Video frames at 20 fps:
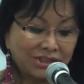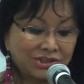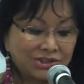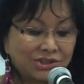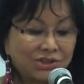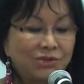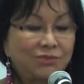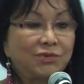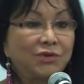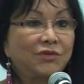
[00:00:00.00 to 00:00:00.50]

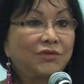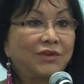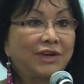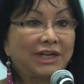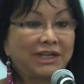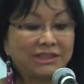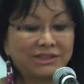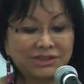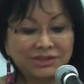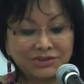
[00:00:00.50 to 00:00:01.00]

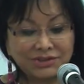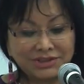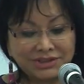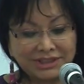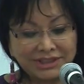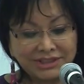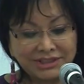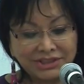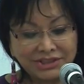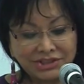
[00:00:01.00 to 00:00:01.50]
Supervisor
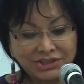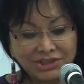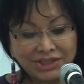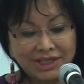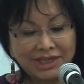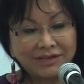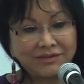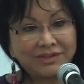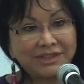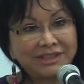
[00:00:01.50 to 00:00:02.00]
Cindy
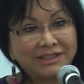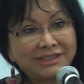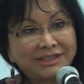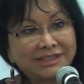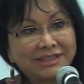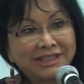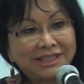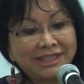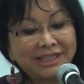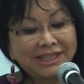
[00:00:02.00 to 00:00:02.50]

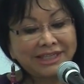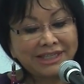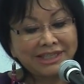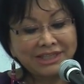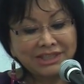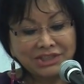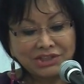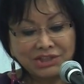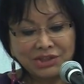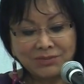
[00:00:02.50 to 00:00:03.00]
Chavez.
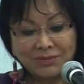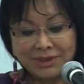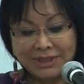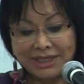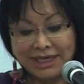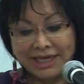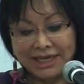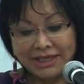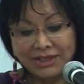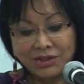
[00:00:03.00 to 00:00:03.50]
She
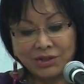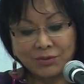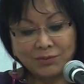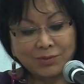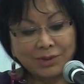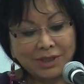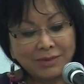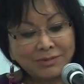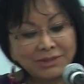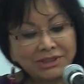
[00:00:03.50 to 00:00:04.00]
began her
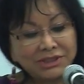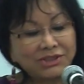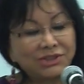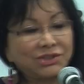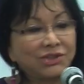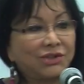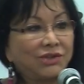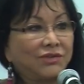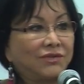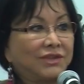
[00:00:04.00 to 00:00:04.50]
public
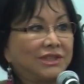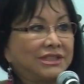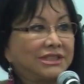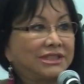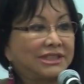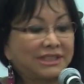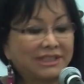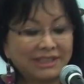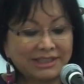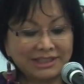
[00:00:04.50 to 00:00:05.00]

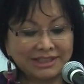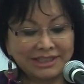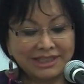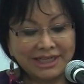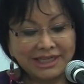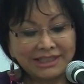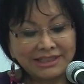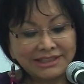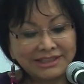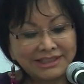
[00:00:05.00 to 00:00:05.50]
service in the
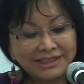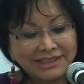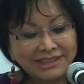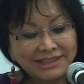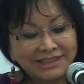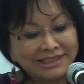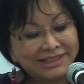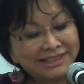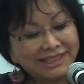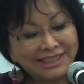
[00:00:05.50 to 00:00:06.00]

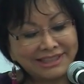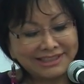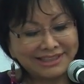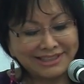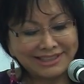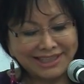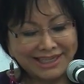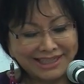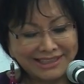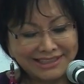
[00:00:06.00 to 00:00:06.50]

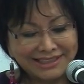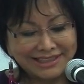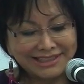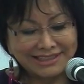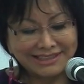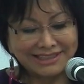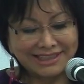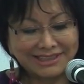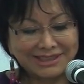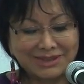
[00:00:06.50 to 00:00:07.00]

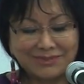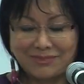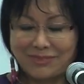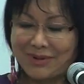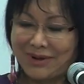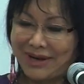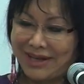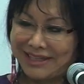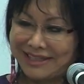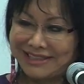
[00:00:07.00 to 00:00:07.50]
1990s as a
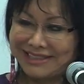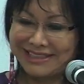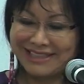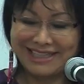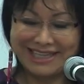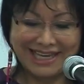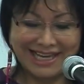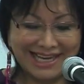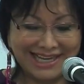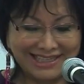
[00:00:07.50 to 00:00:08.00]

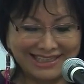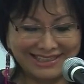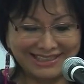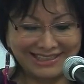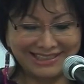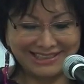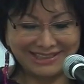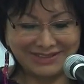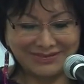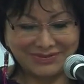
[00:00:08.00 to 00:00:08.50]
policy
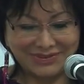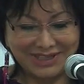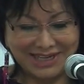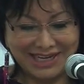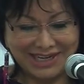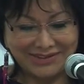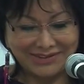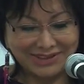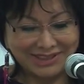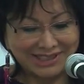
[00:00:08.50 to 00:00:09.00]
analyst for
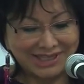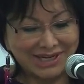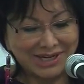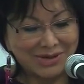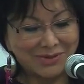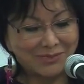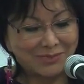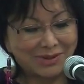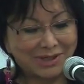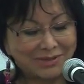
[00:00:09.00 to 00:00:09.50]

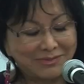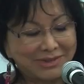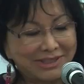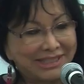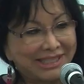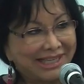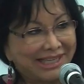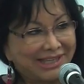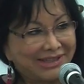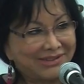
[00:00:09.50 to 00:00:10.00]
healthcare,
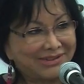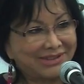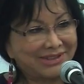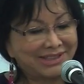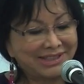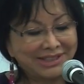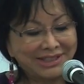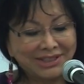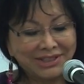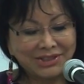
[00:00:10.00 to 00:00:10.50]
public health,
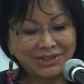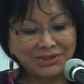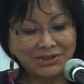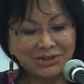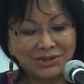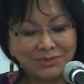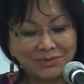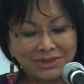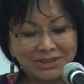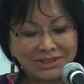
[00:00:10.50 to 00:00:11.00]

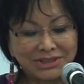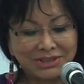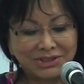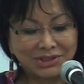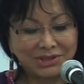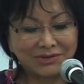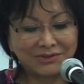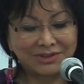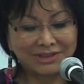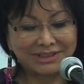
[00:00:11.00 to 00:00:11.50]
human
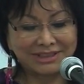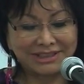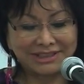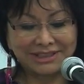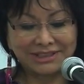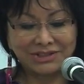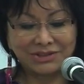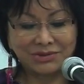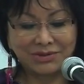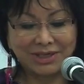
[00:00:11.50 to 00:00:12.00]
services,
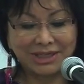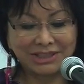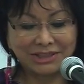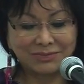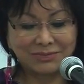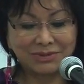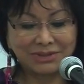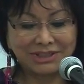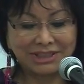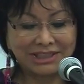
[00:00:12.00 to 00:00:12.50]
and
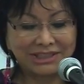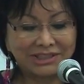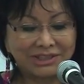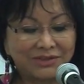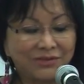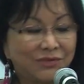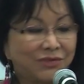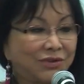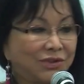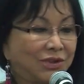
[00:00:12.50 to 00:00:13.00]

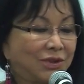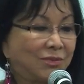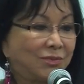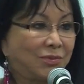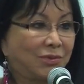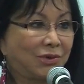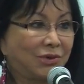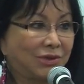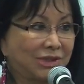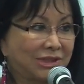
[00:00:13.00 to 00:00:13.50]
transportation for the
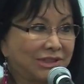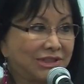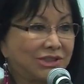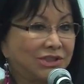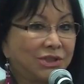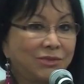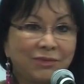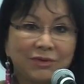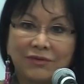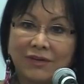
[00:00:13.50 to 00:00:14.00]
Board of
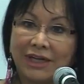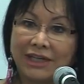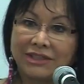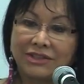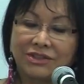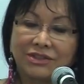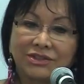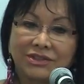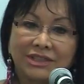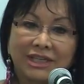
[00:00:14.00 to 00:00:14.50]

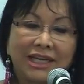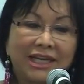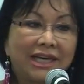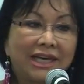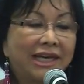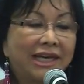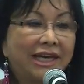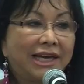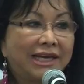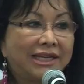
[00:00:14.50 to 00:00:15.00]
Supervisors.
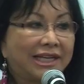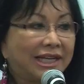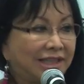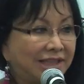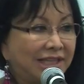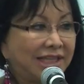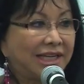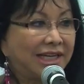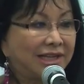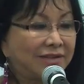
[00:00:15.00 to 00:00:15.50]
And I
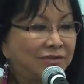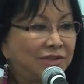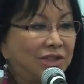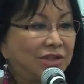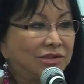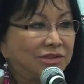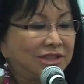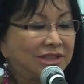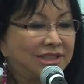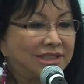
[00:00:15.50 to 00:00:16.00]
think I've
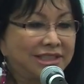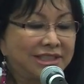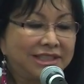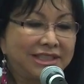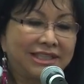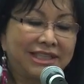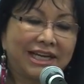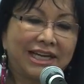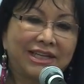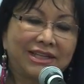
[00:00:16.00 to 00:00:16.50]
known Cindy
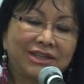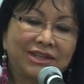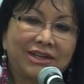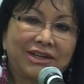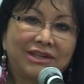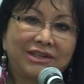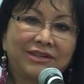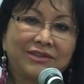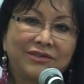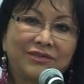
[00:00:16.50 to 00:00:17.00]
that
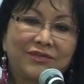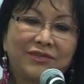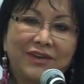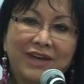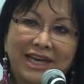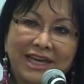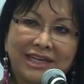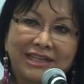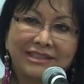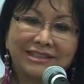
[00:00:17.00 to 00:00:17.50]
long. In
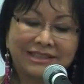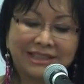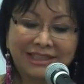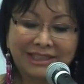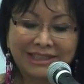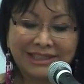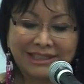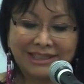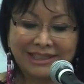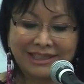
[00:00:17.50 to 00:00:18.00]
fact,
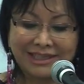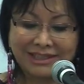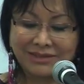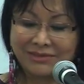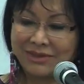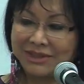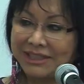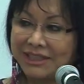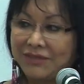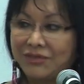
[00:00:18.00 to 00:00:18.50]
I don't
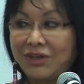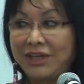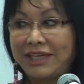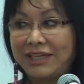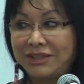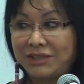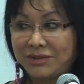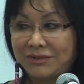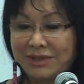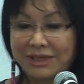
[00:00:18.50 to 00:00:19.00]
want to give her
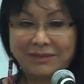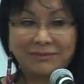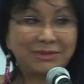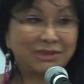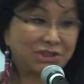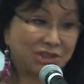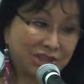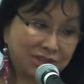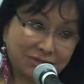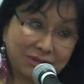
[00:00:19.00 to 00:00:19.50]
age away,
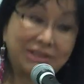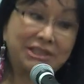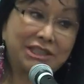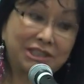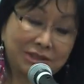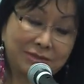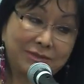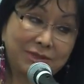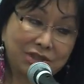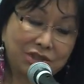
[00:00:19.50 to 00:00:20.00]
but she
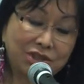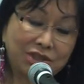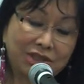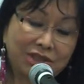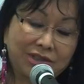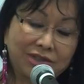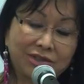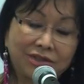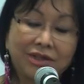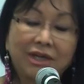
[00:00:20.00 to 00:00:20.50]
is much
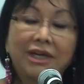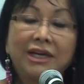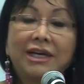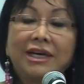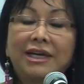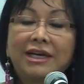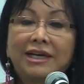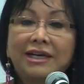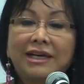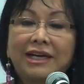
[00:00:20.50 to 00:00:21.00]
younger.
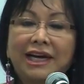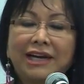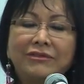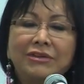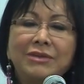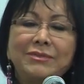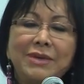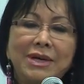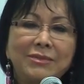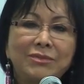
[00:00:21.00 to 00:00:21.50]
I
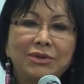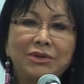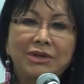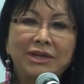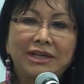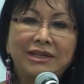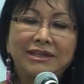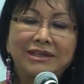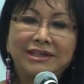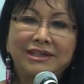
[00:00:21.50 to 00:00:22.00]

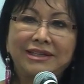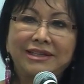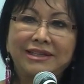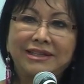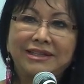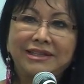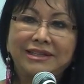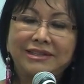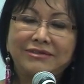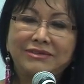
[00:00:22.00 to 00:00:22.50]
remember
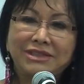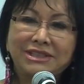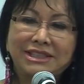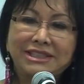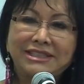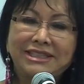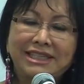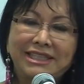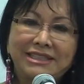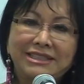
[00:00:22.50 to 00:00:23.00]
it was the
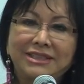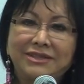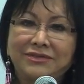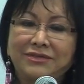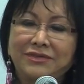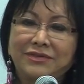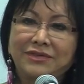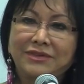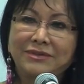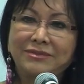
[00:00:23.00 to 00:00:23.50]
days
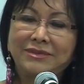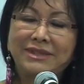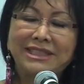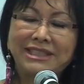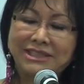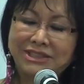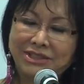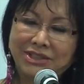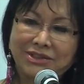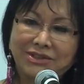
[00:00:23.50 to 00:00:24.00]
of
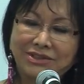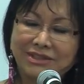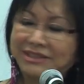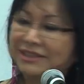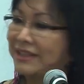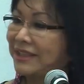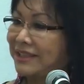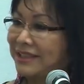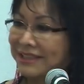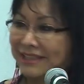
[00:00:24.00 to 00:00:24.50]

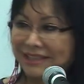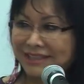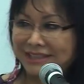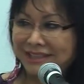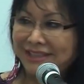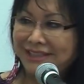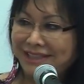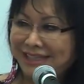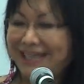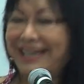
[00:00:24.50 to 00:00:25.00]
miniskirts,
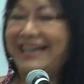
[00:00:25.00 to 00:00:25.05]
Cindy.